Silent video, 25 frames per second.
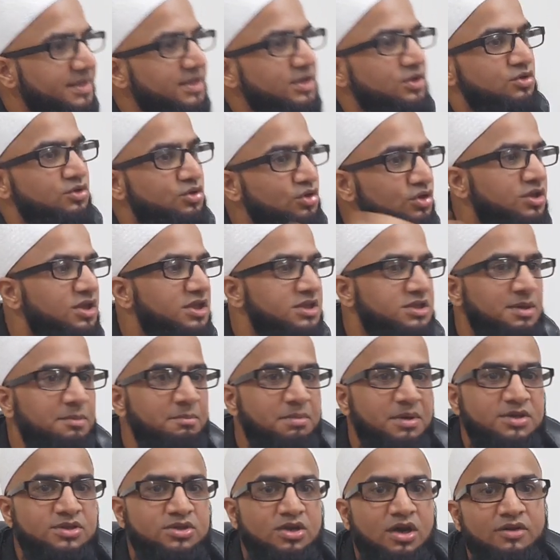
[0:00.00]
you took the
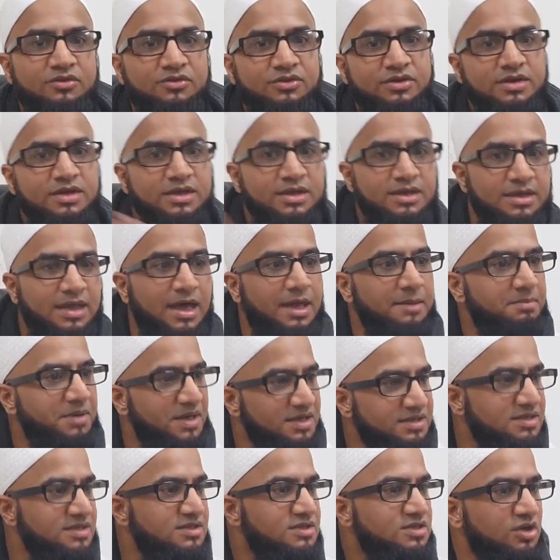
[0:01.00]
jumplets off, that
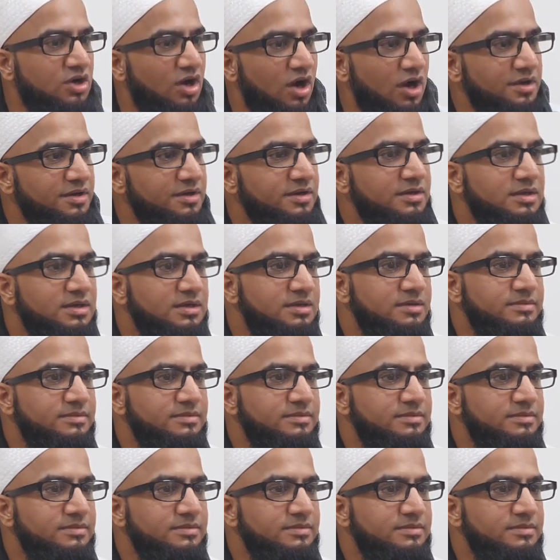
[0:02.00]
person's gone,